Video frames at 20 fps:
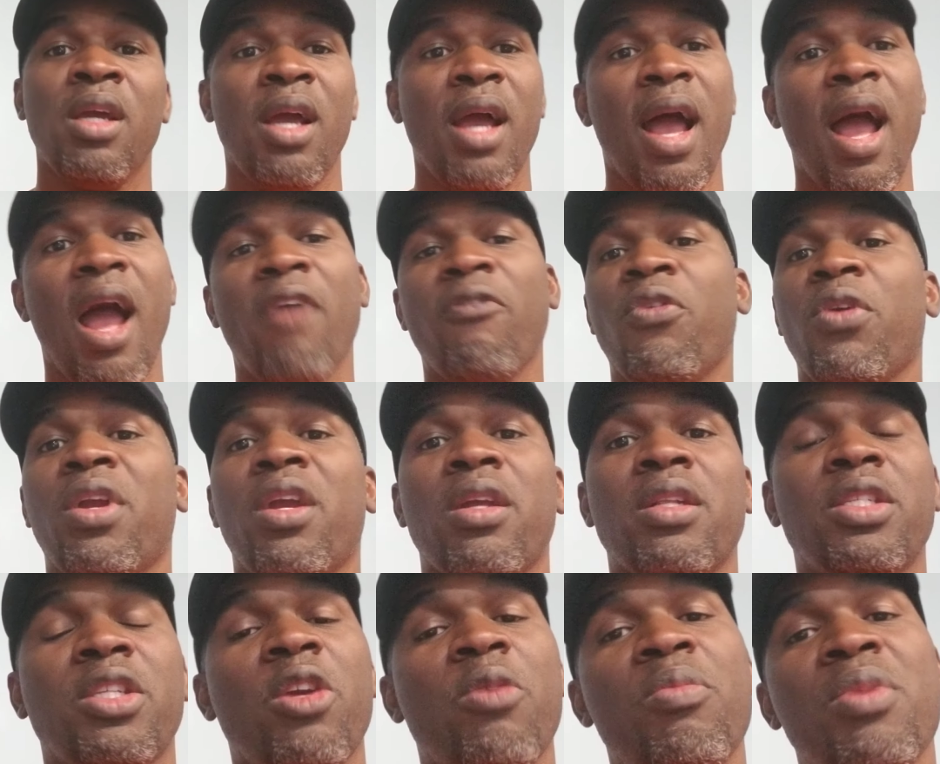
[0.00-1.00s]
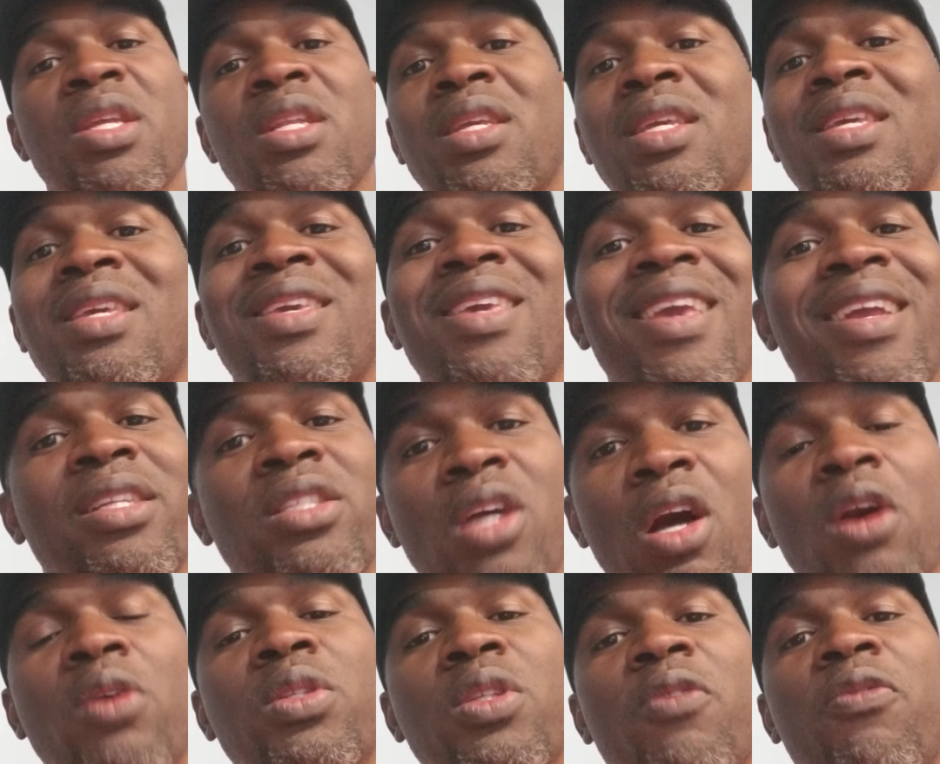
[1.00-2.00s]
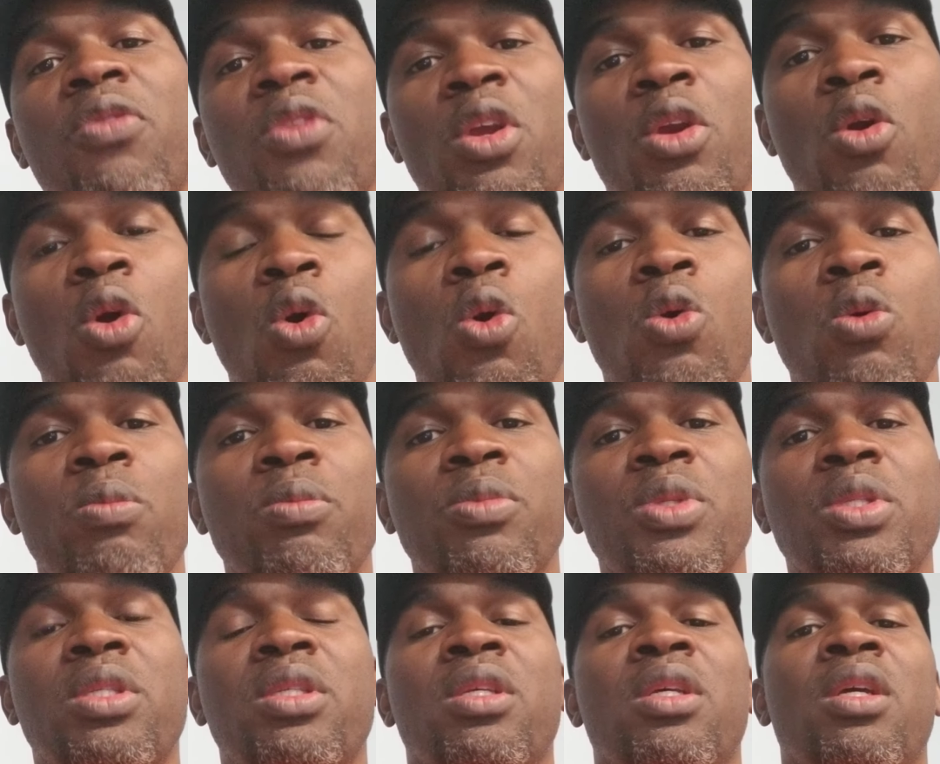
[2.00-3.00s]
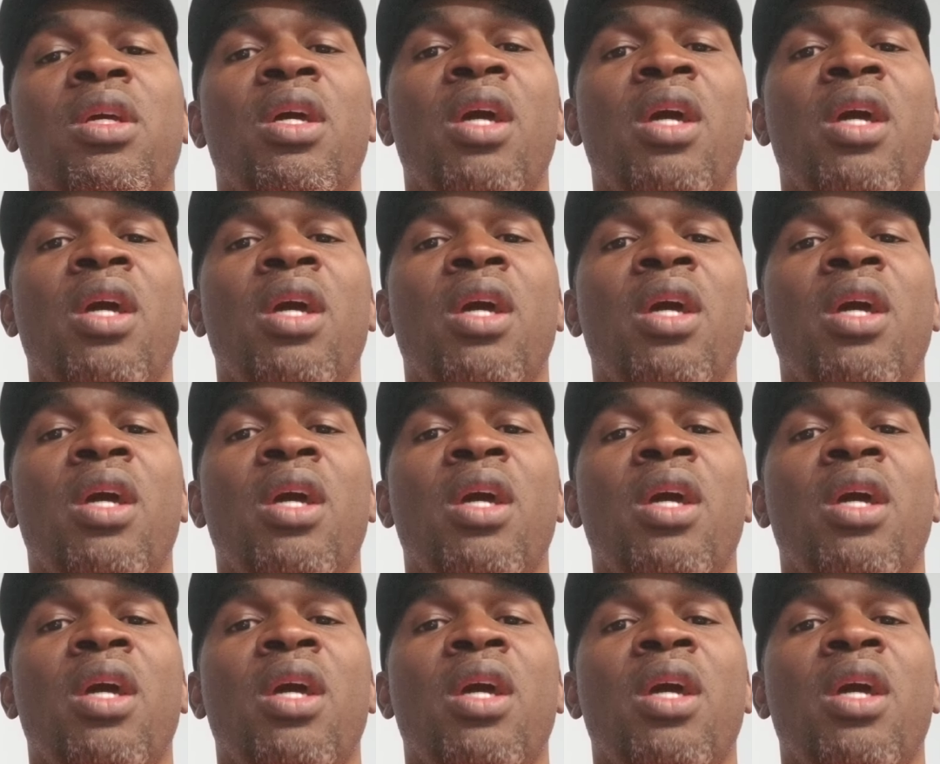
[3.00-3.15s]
Africans are being kicked out of their homes.